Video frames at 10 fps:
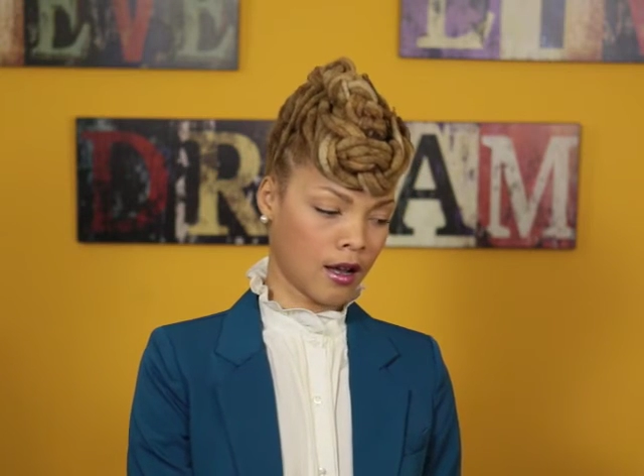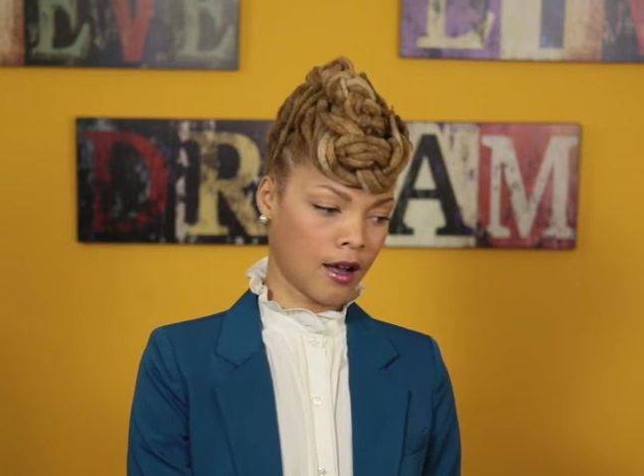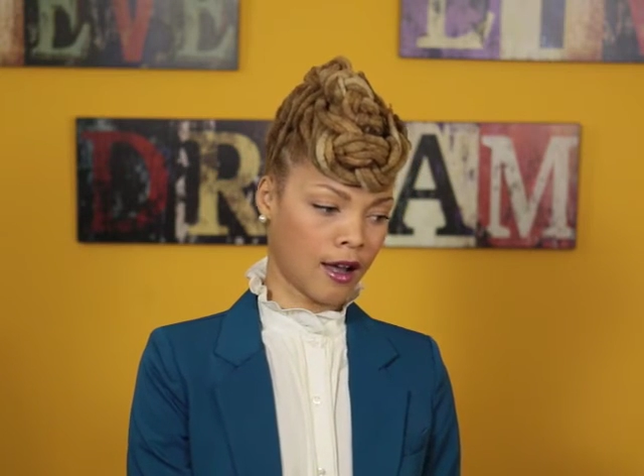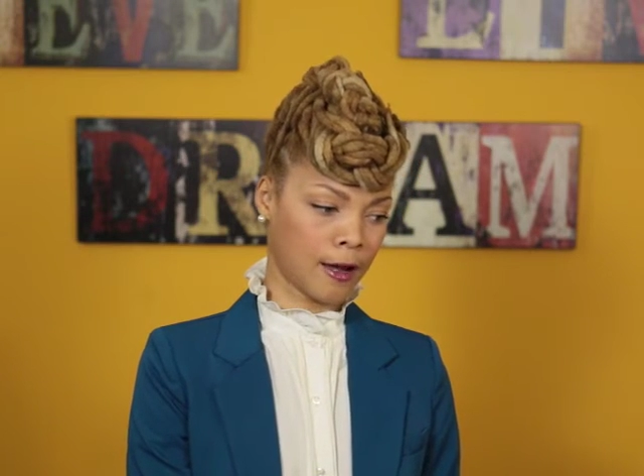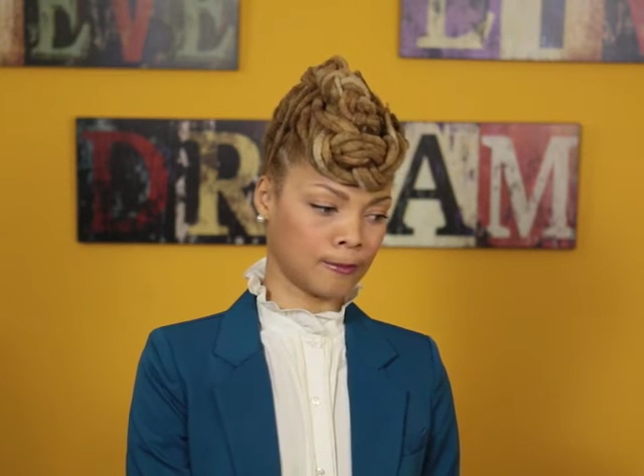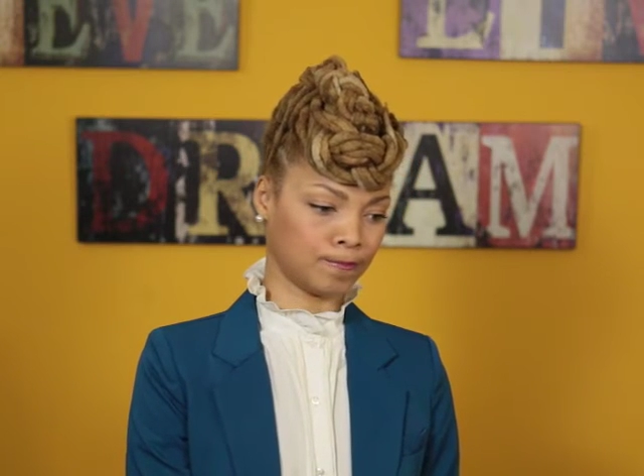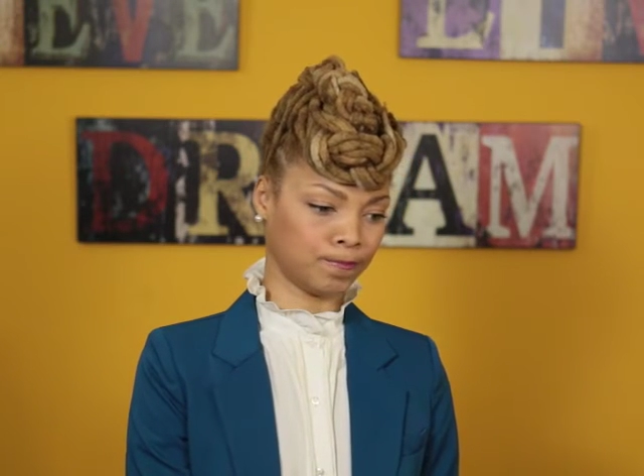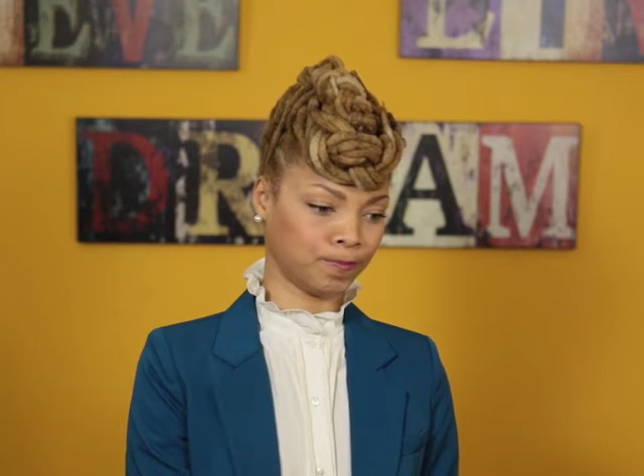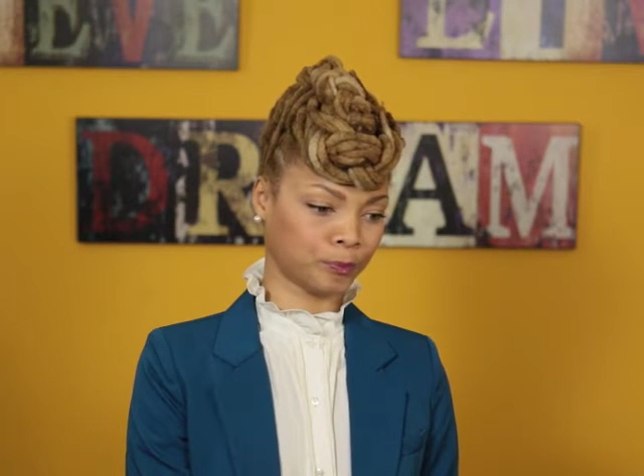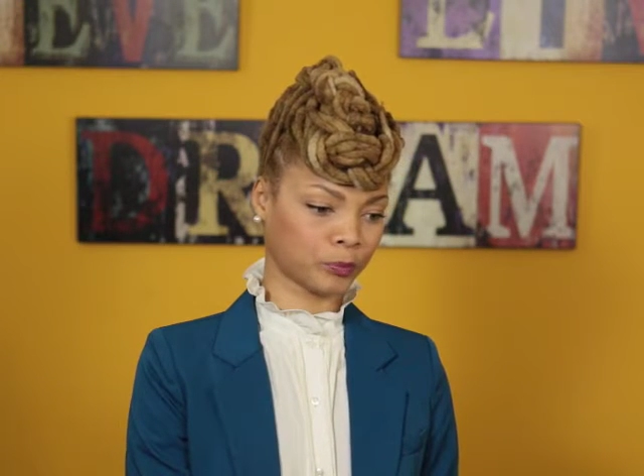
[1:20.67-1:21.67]

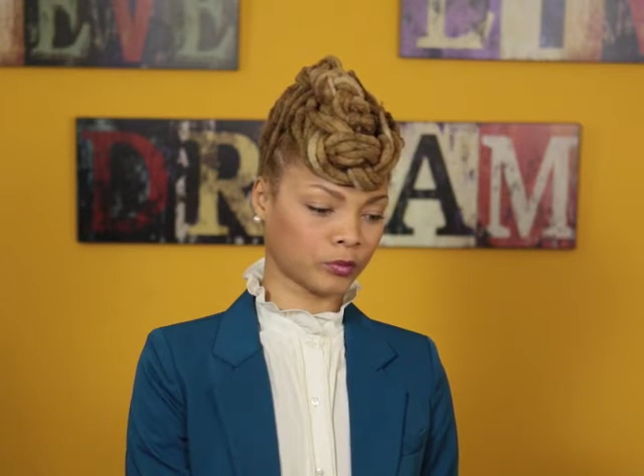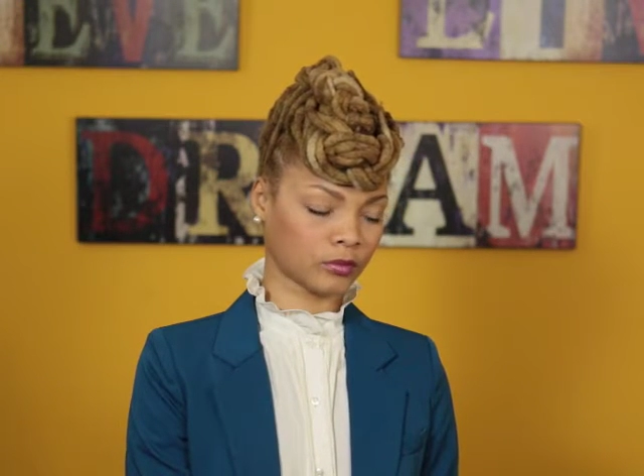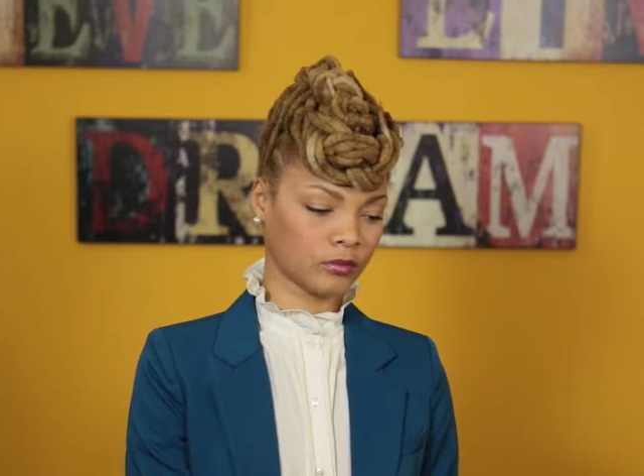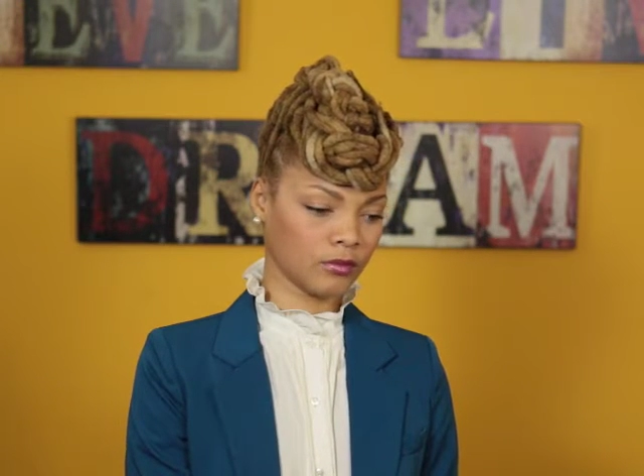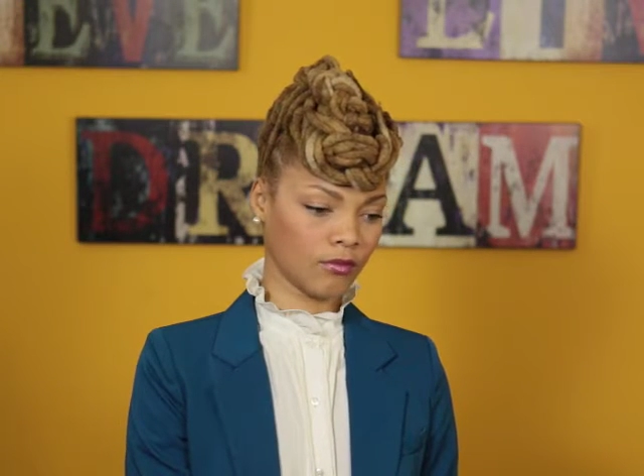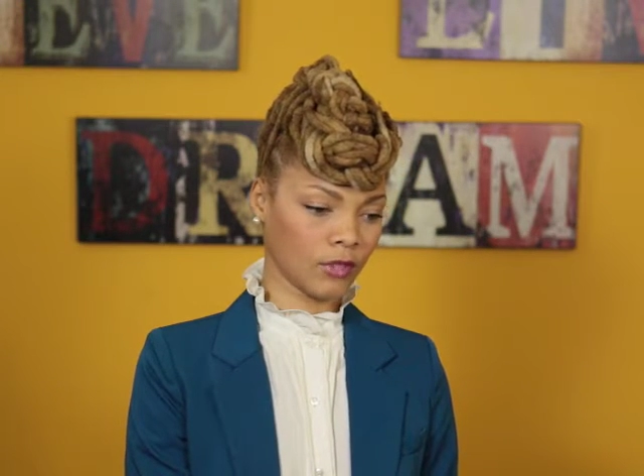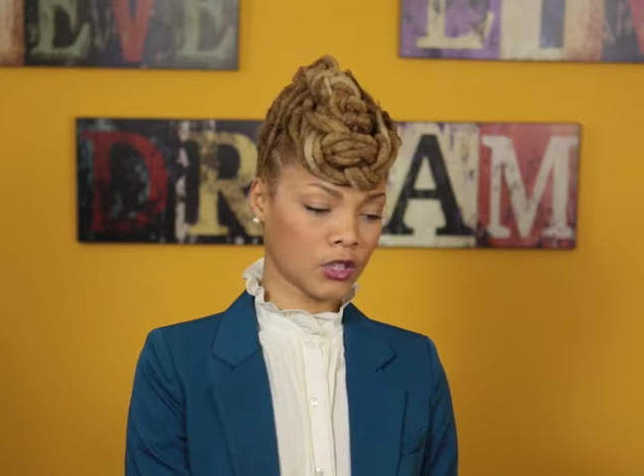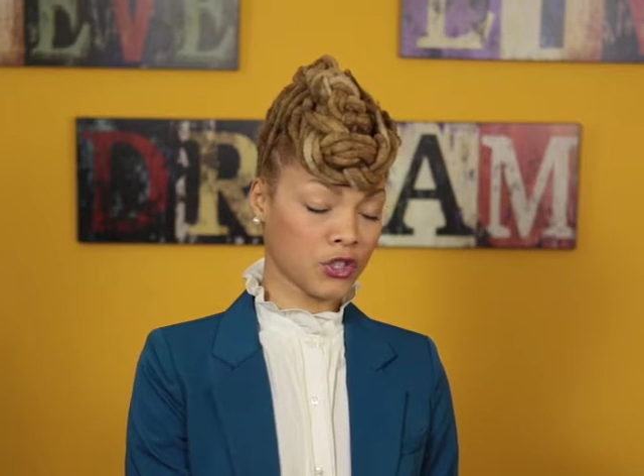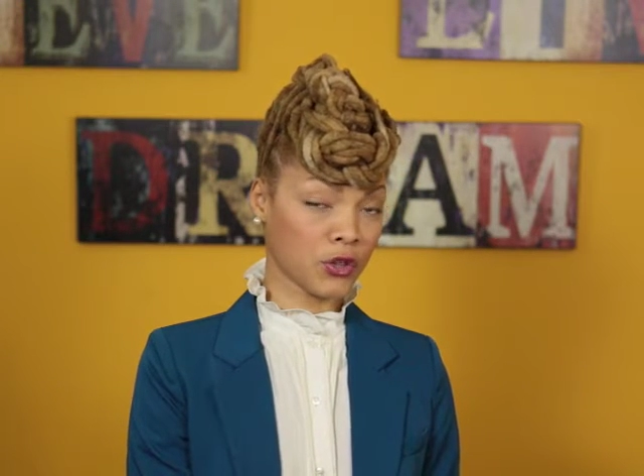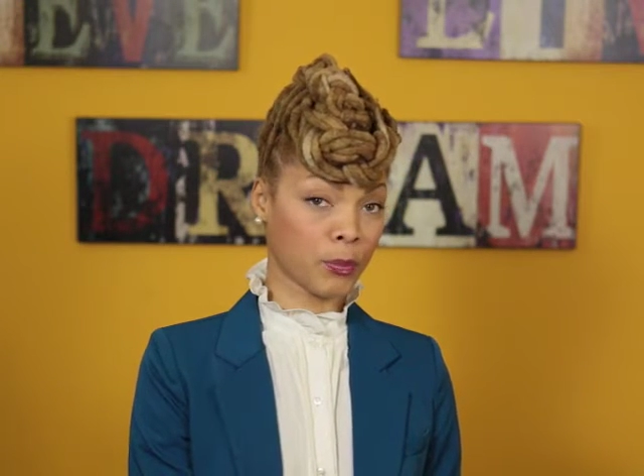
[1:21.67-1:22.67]

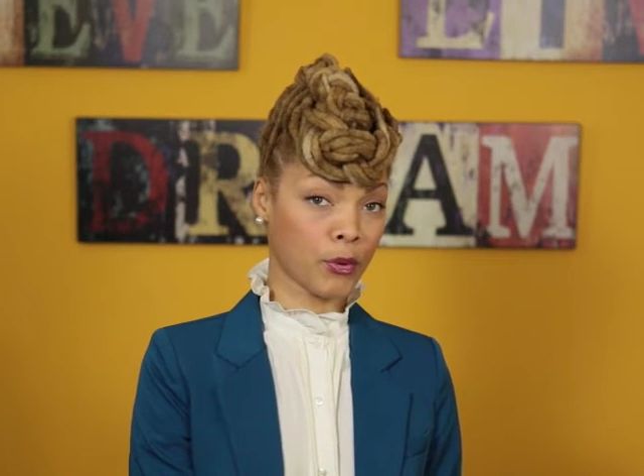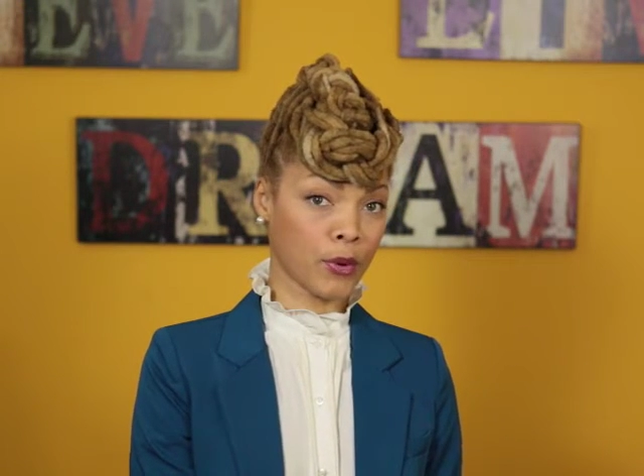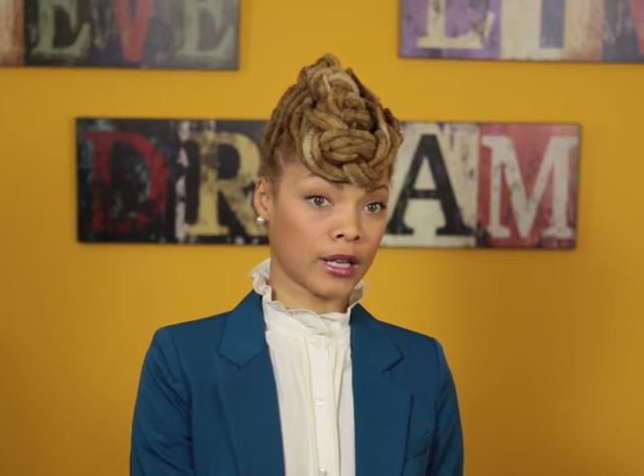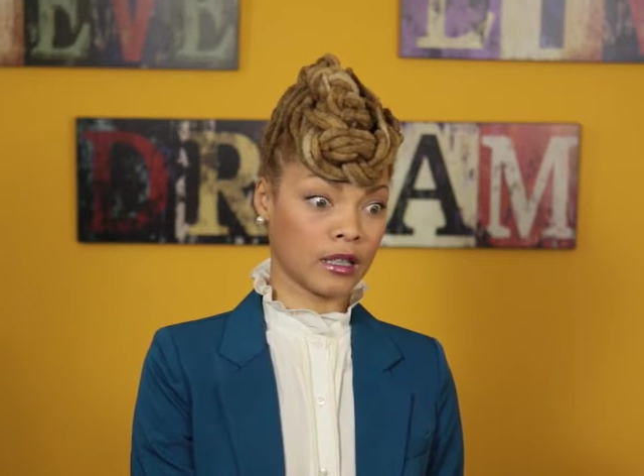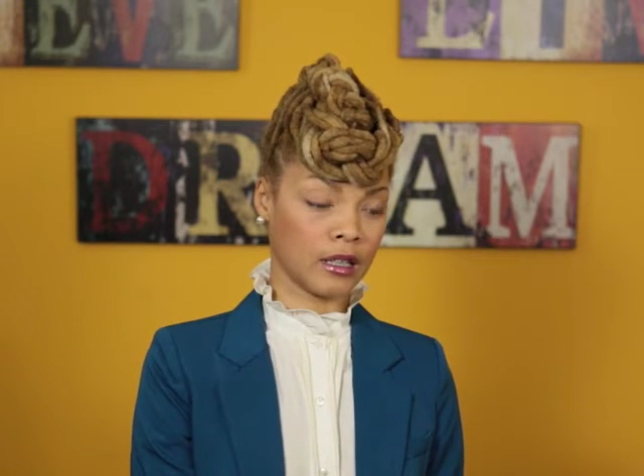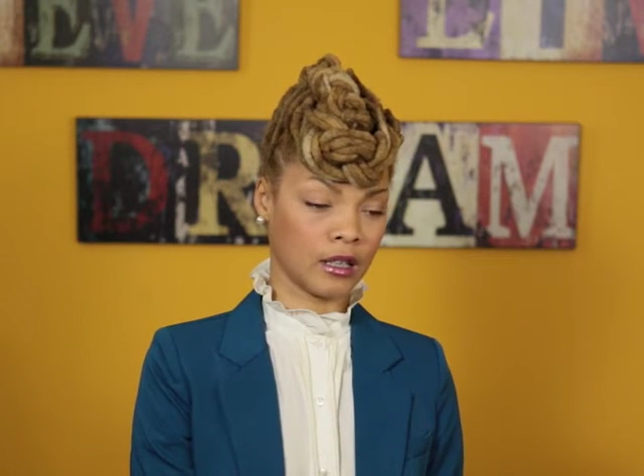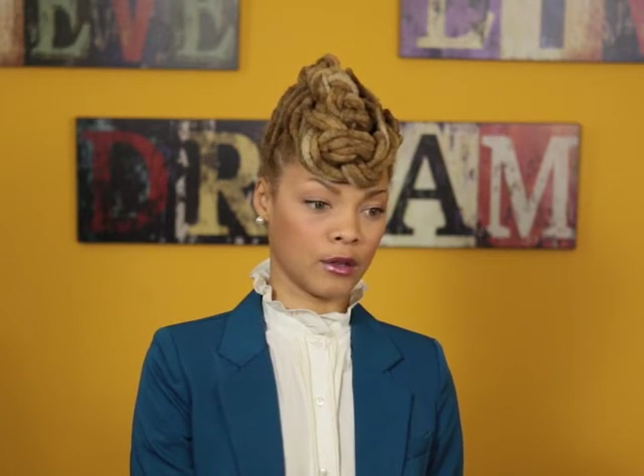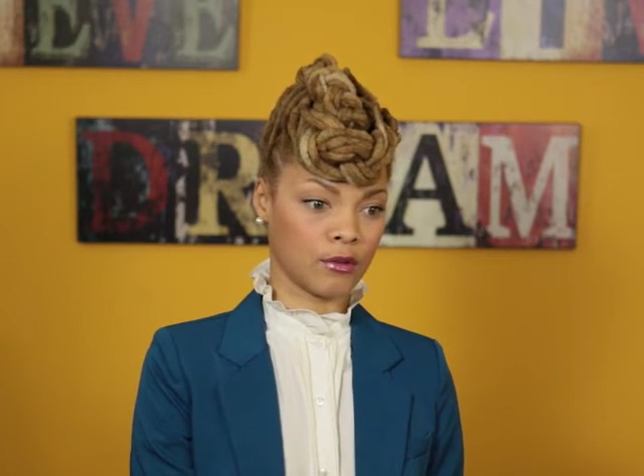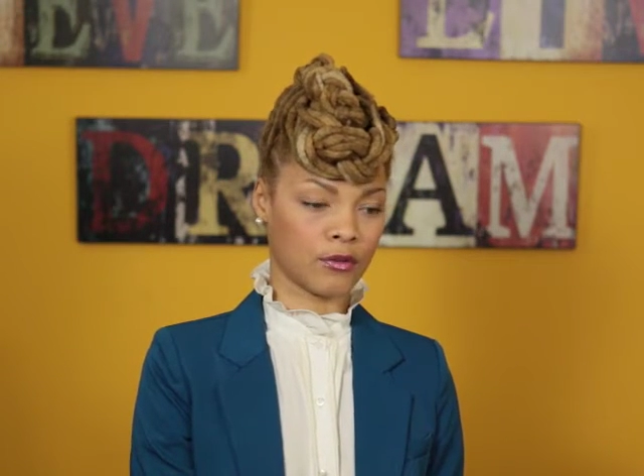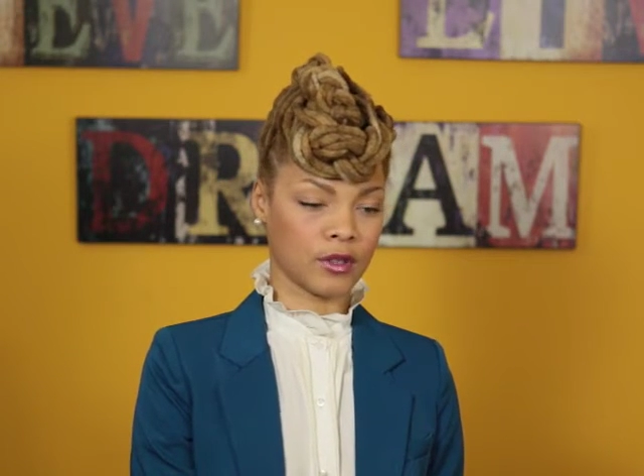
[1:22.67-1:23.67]
to the point
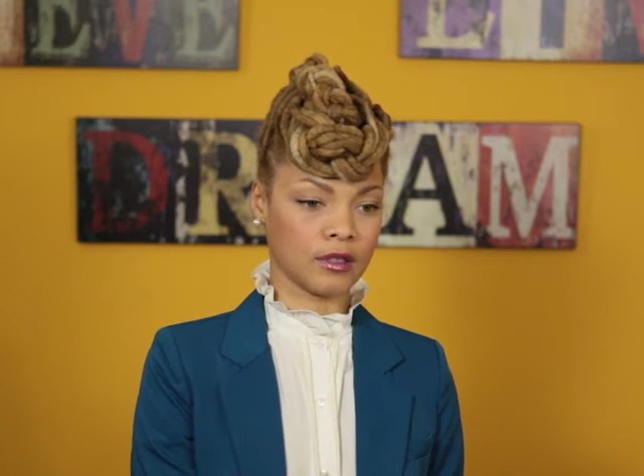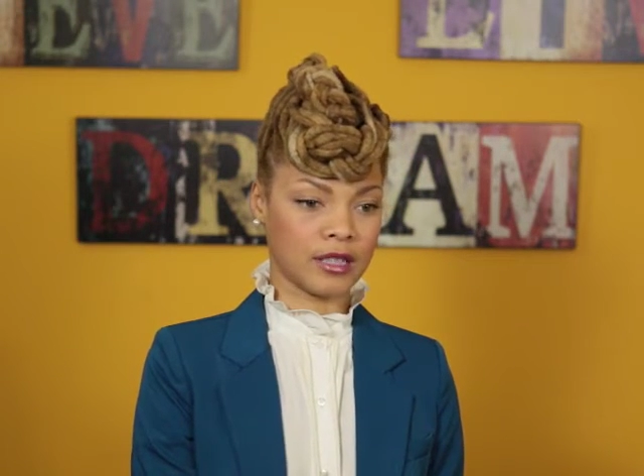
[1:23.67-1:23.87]
of